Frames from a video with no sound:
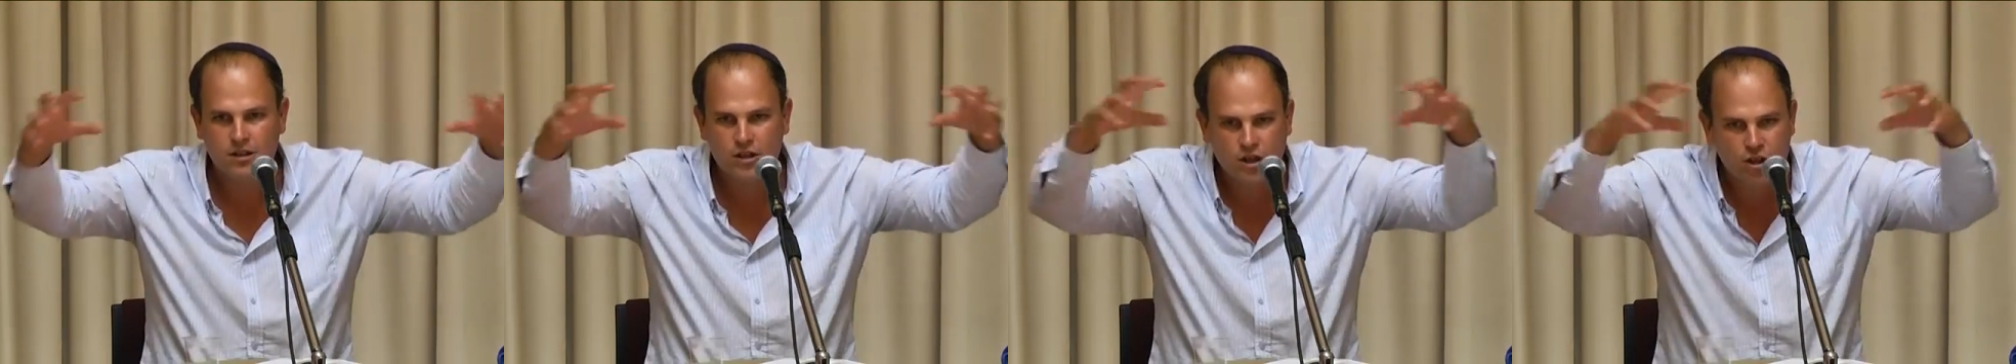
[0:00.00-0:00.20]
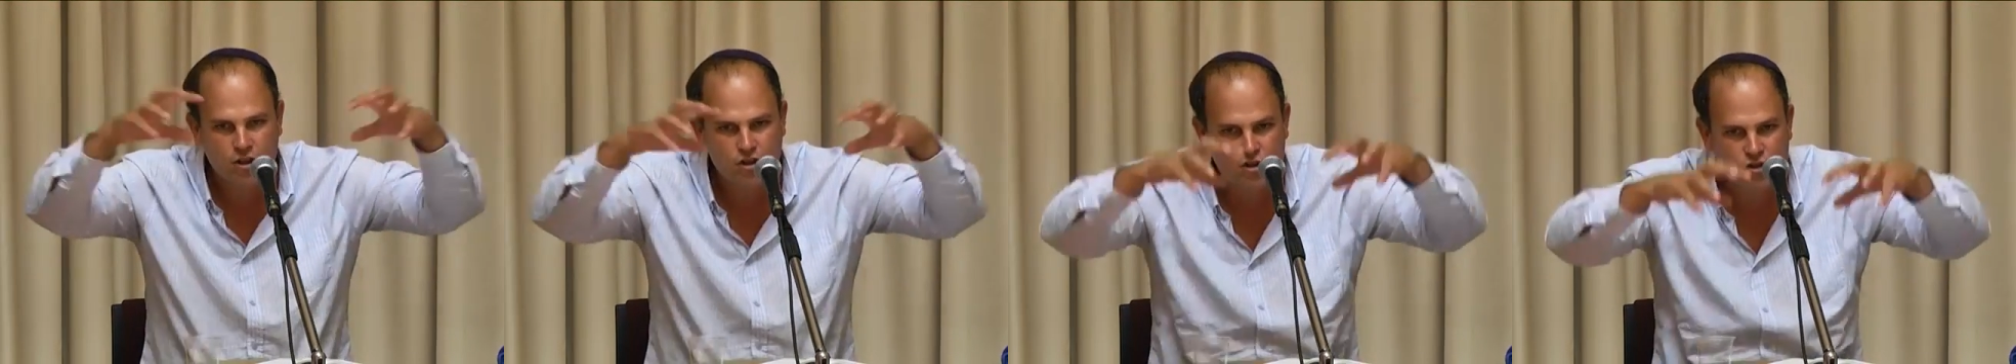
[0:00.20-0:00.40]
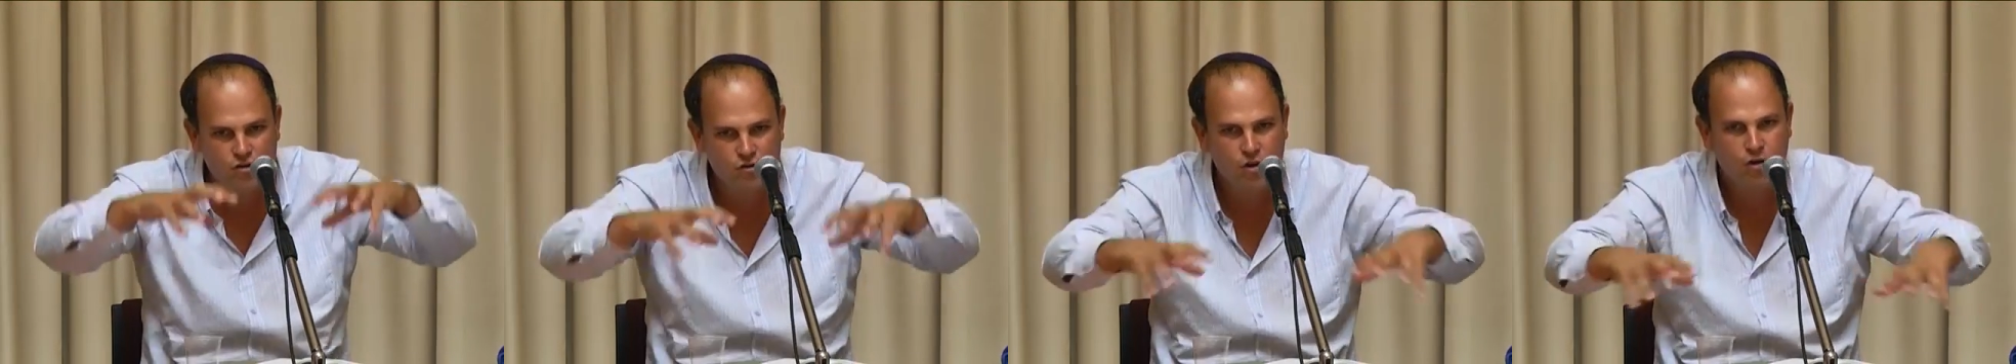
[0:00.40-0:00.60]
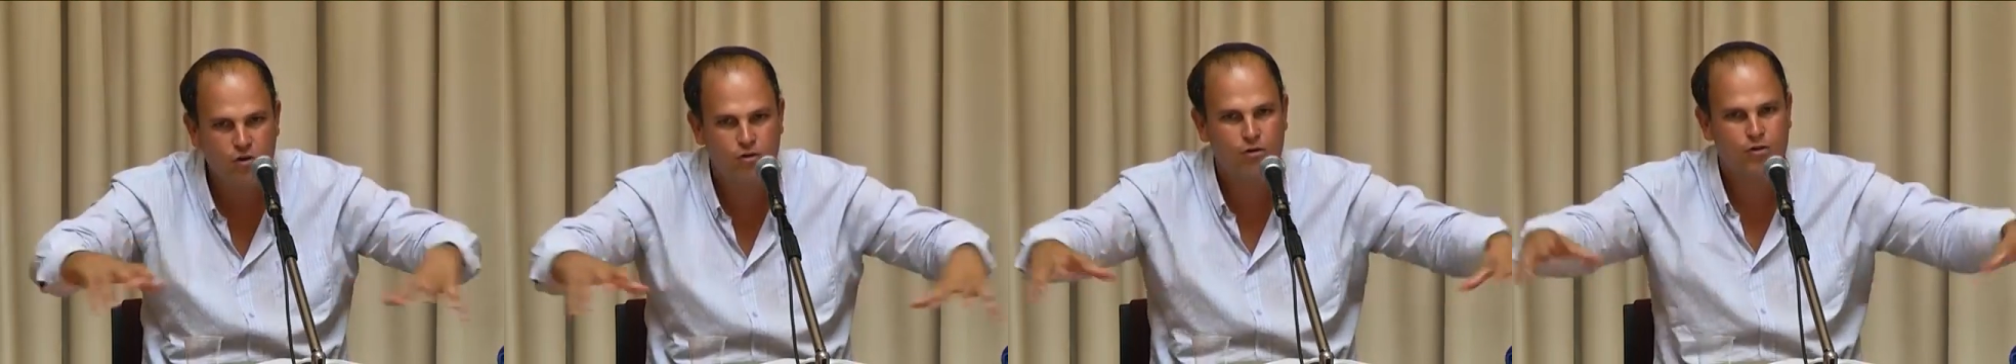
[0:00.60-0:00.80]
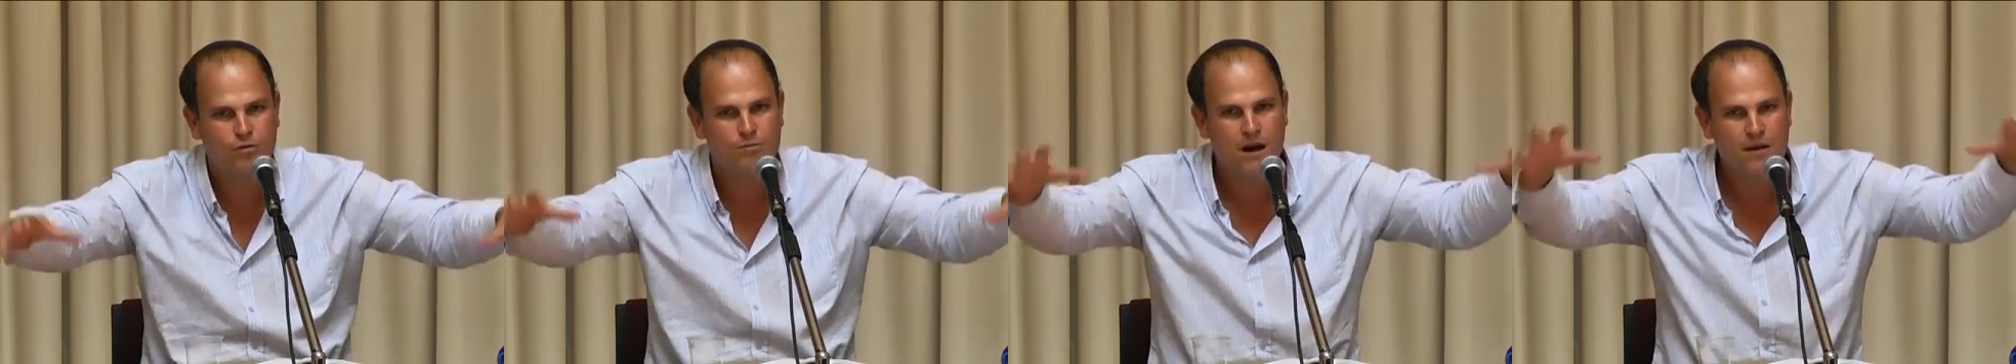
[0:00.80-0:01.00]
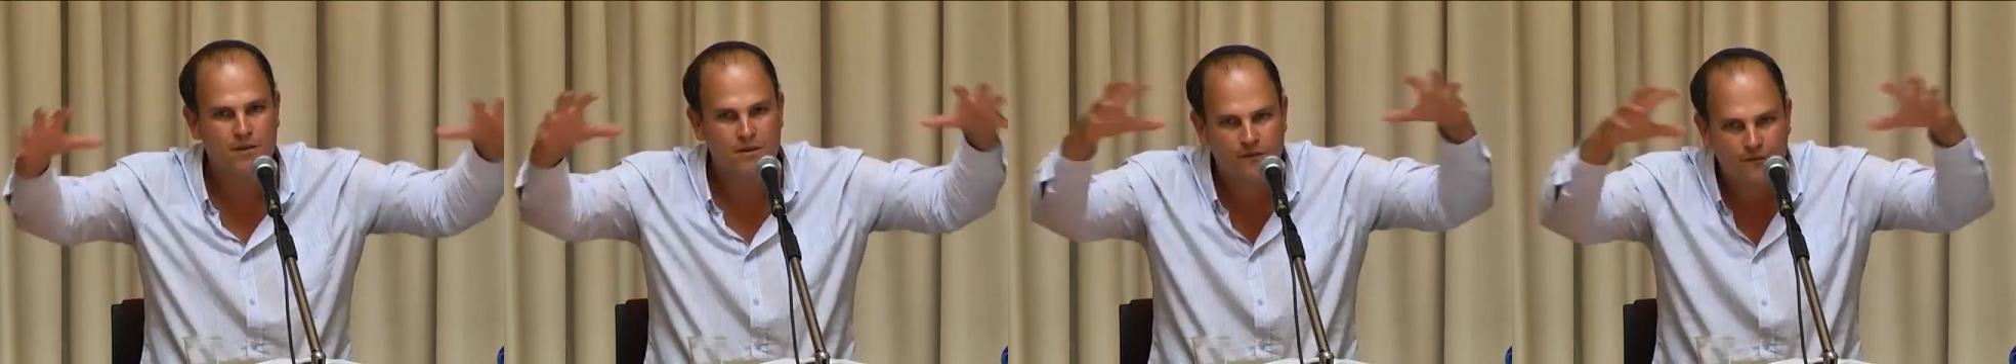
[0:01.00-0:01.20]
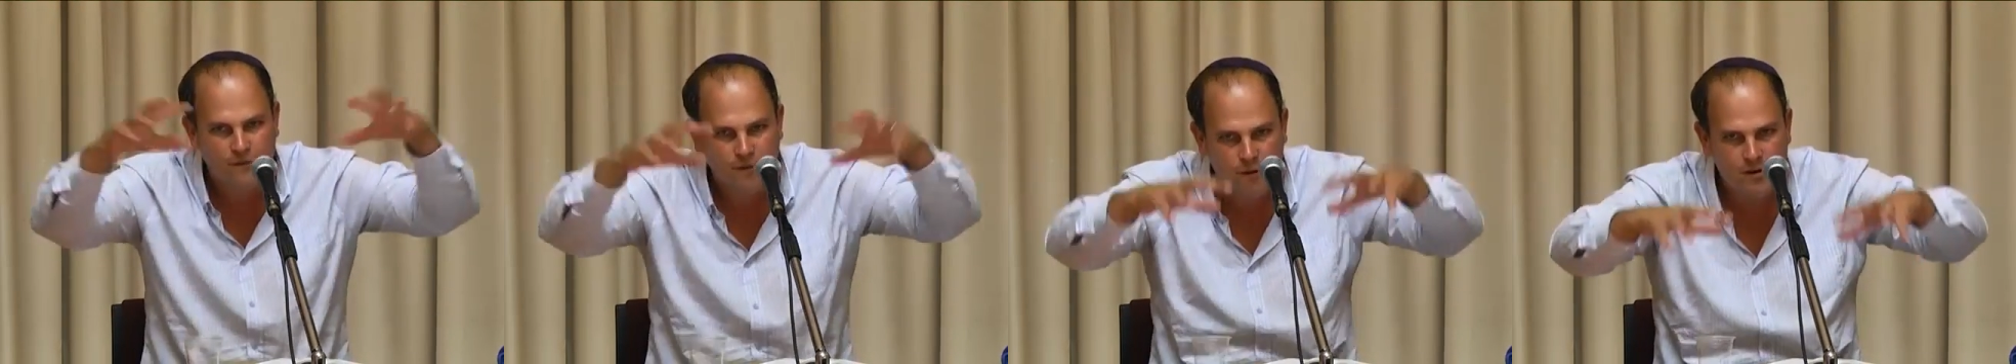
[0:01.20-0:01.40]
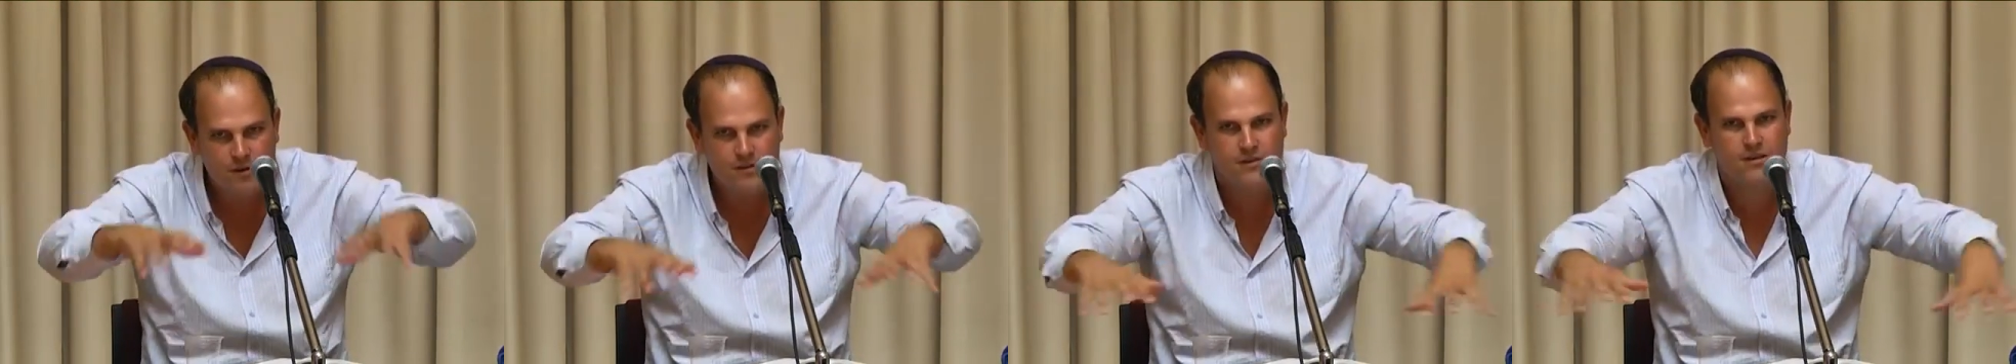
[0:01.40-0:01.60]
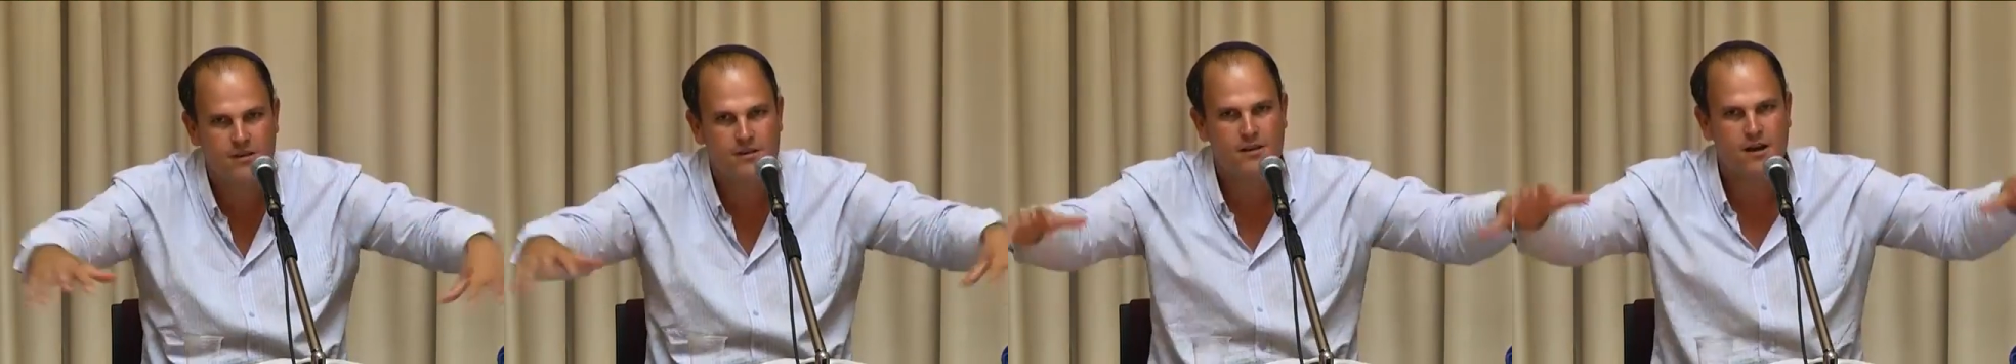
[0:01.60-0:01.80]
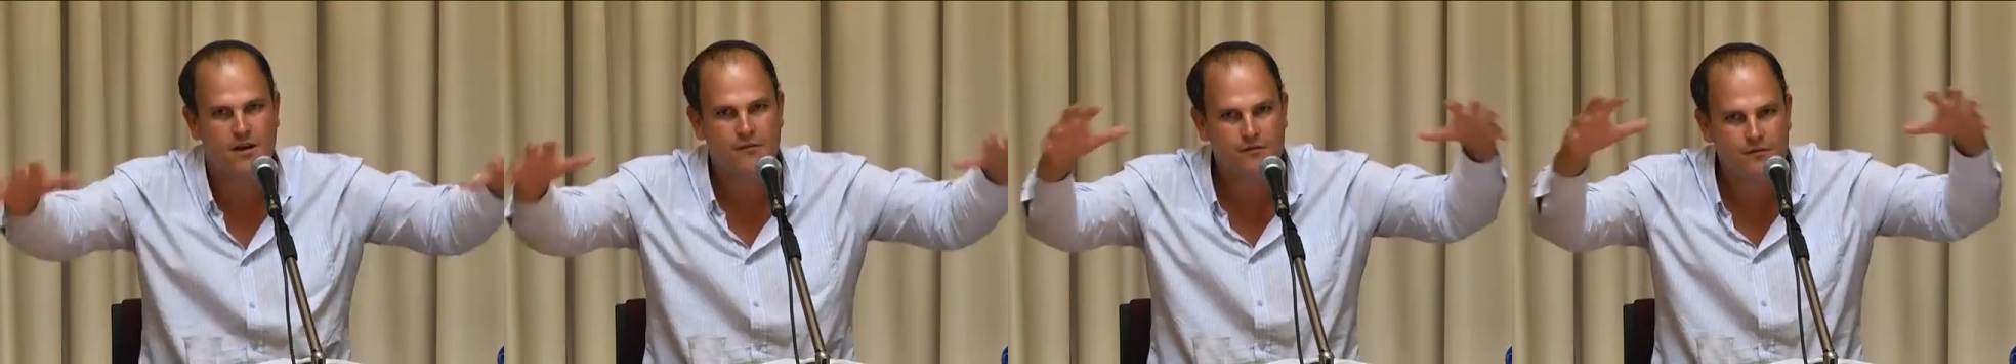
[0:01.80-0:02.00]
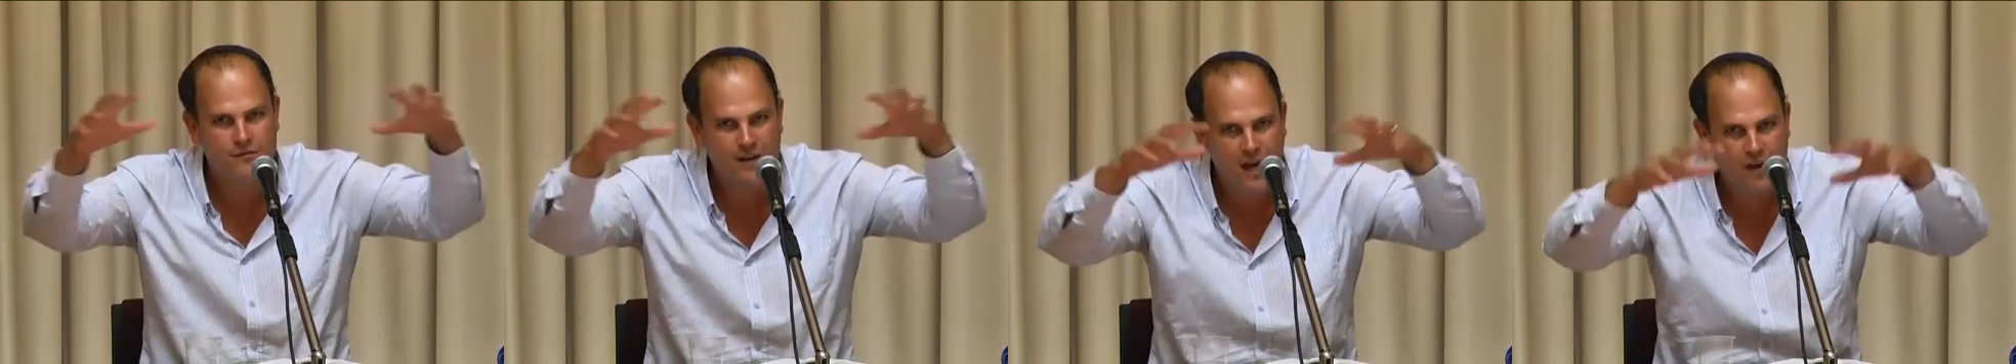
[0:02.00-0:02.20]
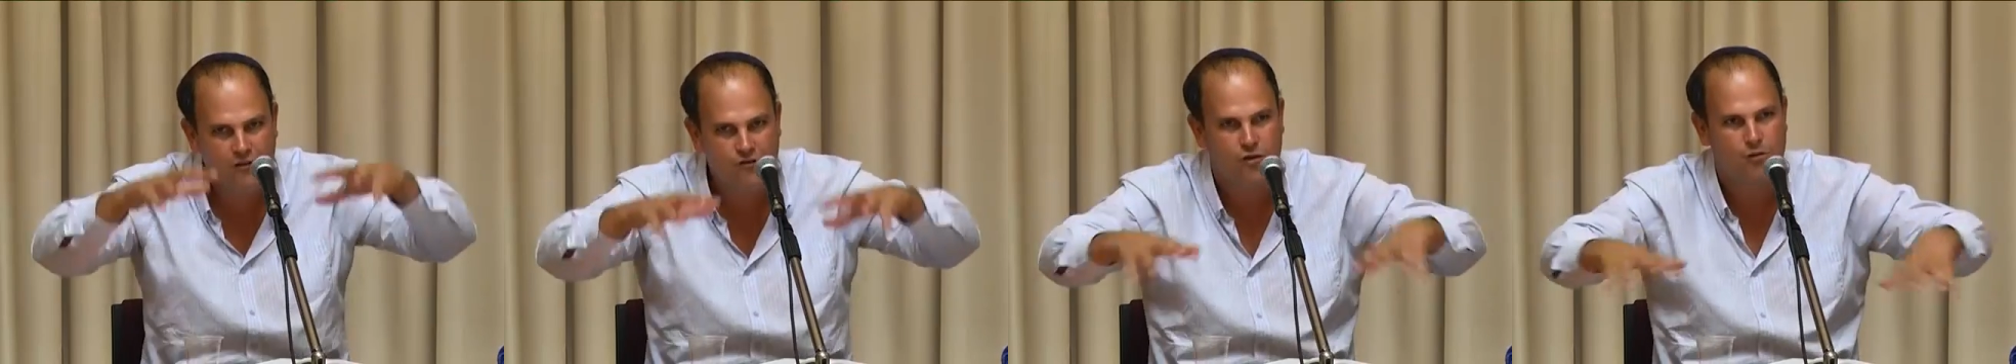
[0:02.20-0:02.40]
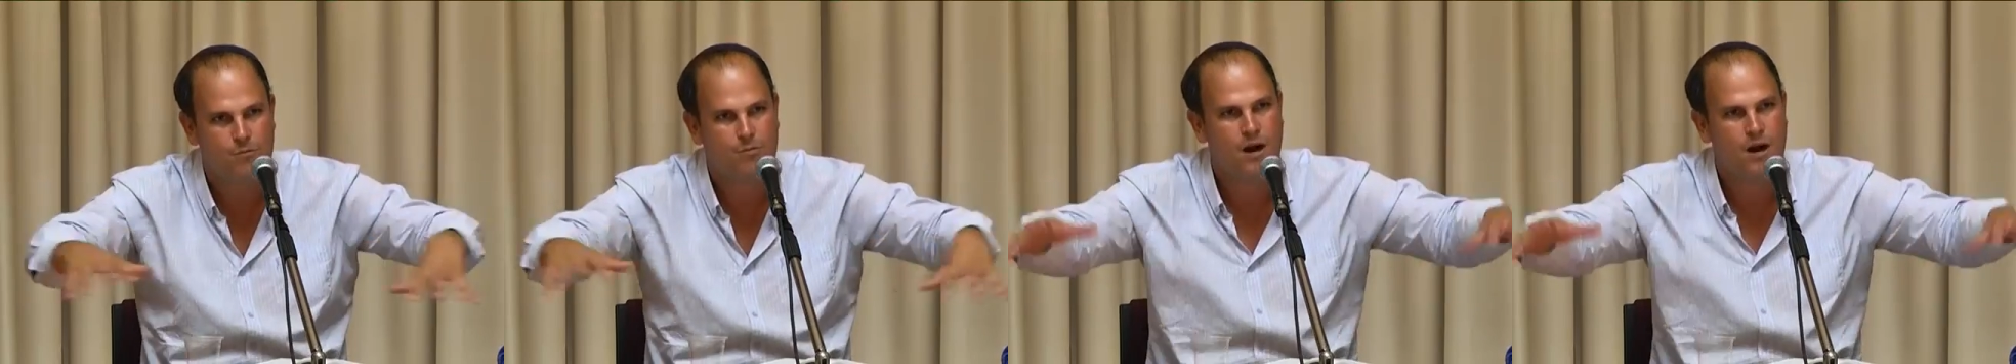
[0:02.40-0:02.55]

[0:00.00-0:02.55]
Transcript: controlled by the forces of nature,